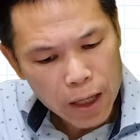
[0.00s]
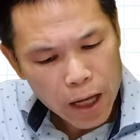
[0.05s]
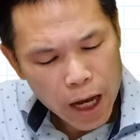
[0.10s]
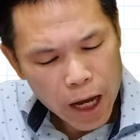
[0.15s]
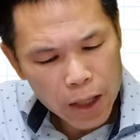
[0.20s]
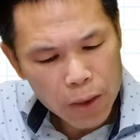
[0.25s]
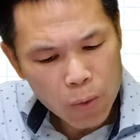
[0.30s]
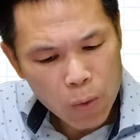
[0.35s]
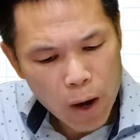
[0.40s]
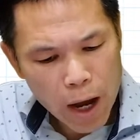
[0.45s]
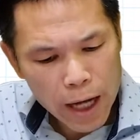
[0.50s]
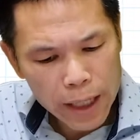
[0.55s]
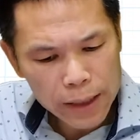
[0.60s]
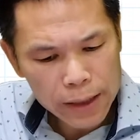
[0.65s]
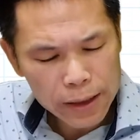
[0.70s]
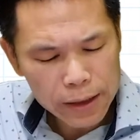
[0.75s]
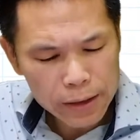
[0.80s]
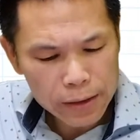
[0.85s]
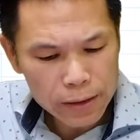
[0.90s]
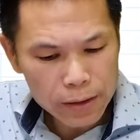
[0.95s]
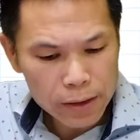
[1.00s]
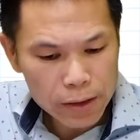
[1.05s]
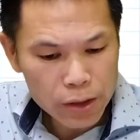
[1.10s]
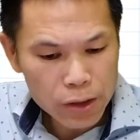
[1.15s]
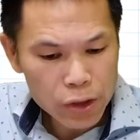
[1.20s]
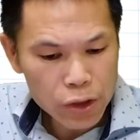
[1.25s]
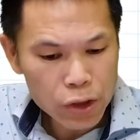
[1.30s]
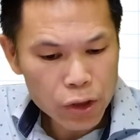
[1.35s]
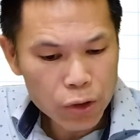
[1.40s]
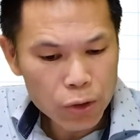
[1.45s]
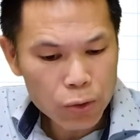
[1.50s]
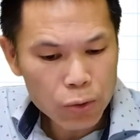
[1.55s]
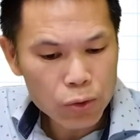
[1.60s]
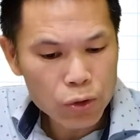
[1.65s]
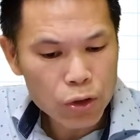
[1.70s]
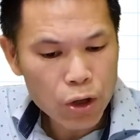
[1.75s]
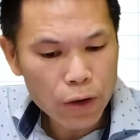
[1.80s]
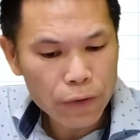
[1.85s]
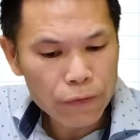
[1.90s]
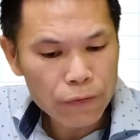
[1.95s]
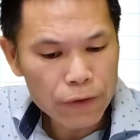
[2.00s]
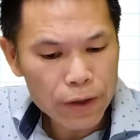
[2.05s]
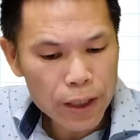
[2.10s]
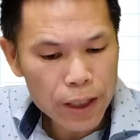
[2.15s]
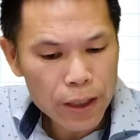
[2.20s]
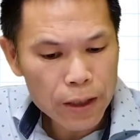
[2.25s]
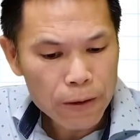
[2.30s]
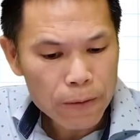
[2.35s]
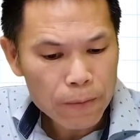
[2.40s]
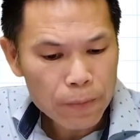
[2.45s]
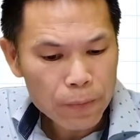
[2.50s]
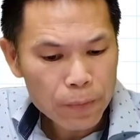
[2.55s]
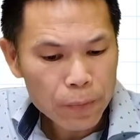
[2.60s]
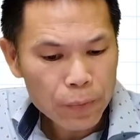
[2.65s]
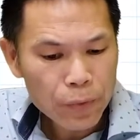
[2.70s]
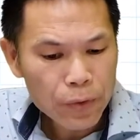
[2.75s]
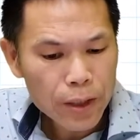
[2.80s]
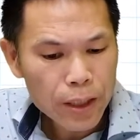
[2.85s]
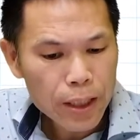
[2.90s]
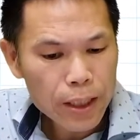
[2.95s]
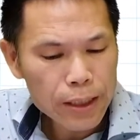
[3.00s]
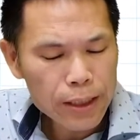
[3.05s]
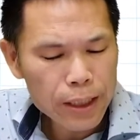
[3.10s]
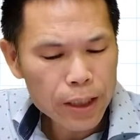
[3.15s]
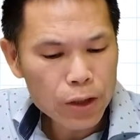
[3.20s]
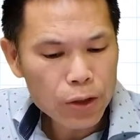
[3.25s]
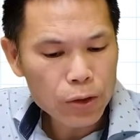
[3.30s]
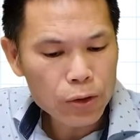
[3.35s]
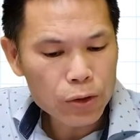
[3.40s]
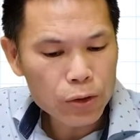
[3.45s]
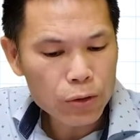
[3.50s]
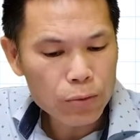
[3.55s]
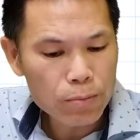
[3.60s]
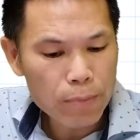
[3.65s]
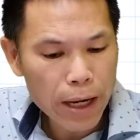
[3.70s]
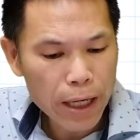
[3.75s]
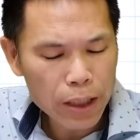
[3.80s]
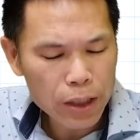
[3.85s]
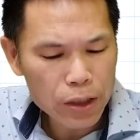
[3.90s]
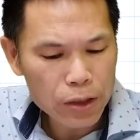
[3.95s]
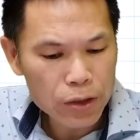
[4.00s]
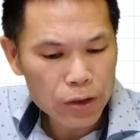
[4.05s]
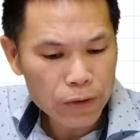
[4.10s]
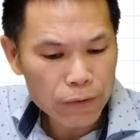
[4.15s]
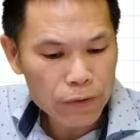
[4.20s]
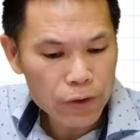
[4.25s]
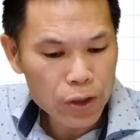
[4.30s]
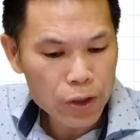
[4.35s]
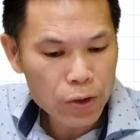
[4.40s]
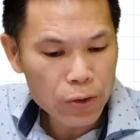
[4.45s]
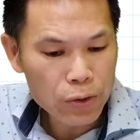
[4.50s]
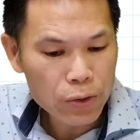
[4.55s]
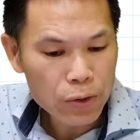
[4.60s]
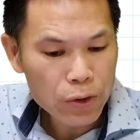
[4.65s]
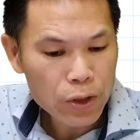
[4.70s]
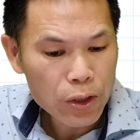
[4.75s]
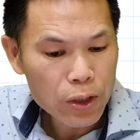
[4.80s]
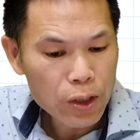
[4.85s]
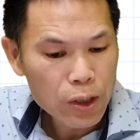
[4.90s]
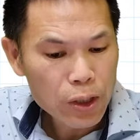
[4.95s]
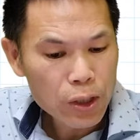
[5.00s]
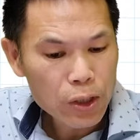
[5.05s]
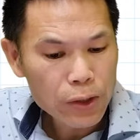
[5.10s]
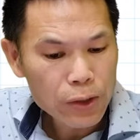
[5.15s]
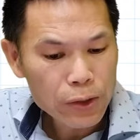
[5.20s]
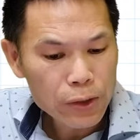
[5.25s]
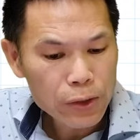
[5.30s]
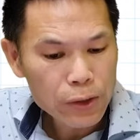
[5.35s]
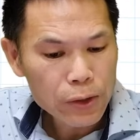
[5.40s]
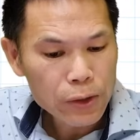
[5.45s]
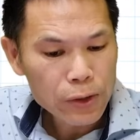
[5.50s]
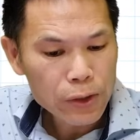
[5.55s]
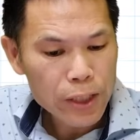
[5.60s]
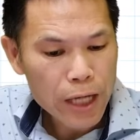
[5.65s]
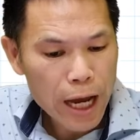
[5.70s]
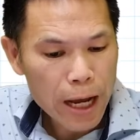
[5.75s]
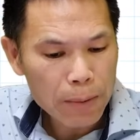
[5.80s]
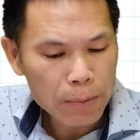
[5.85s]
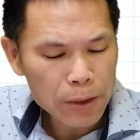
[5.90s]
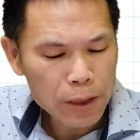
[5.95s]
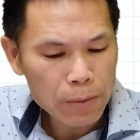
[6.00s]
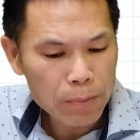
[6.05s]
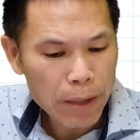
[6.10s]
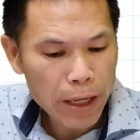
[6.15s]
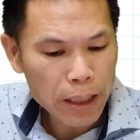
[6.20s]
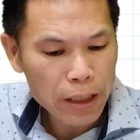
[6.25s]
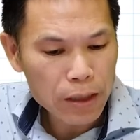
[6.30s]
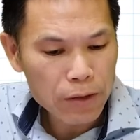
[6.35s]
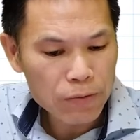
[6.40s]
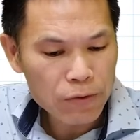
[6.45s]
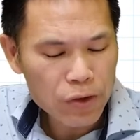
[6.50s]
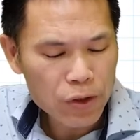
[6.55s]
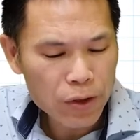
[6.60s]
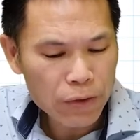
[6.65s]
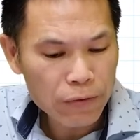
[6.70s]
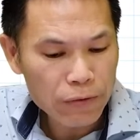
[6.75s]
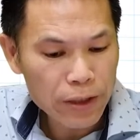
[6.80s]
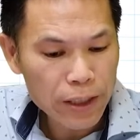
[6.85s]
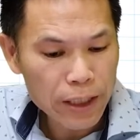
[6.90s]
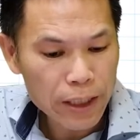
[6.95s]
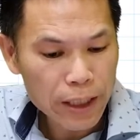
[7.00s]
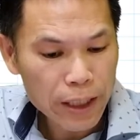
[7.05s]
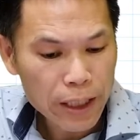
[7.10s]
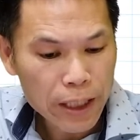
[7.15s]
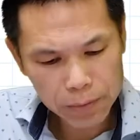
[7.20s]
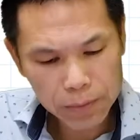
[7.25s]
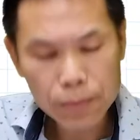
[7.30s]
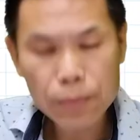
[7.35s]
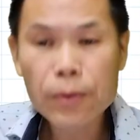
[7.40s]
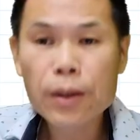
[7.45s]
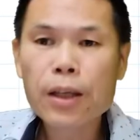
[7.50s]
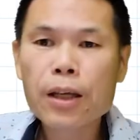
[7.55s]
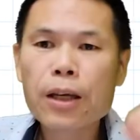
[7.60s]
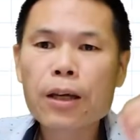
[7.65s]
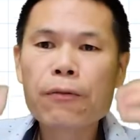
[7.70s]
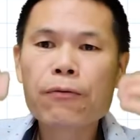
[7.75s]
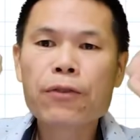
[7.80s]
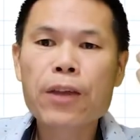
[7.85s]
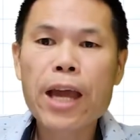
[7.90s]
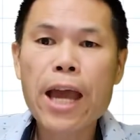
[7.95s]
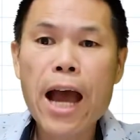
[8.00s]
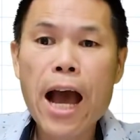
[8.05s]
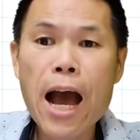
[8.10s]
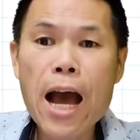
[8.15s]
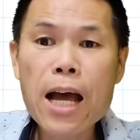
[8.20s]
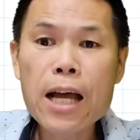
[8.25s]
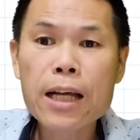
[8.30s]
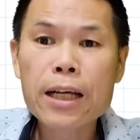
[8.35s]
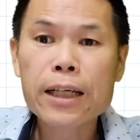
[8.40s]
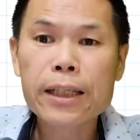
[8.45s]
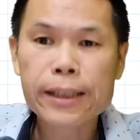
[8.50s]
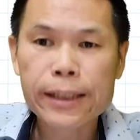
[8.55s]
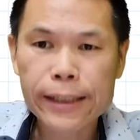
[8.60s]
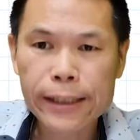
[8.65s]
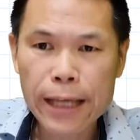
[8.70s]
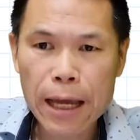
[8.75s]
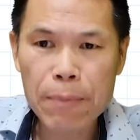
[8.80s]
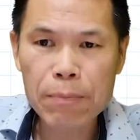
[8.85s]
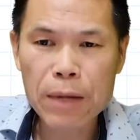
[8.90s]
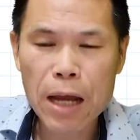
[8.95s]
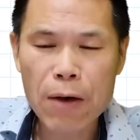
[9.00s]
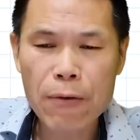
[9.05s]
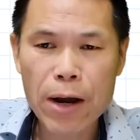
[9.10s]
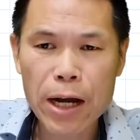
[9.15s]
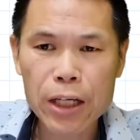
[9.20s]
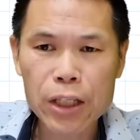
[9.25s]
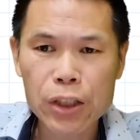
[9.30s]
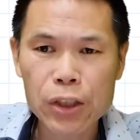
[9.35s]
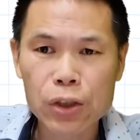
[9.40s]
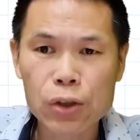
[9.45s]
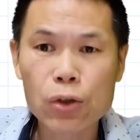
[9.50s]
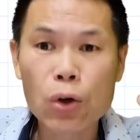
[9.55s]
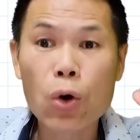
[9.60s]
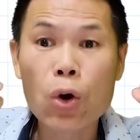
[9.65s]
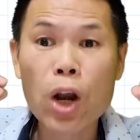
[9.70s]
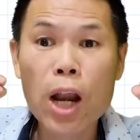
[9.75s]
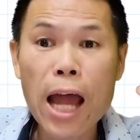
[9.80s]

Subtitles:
Otherwise, u dot v is equal to magnitude of u times magnitude of v. If they are same directions or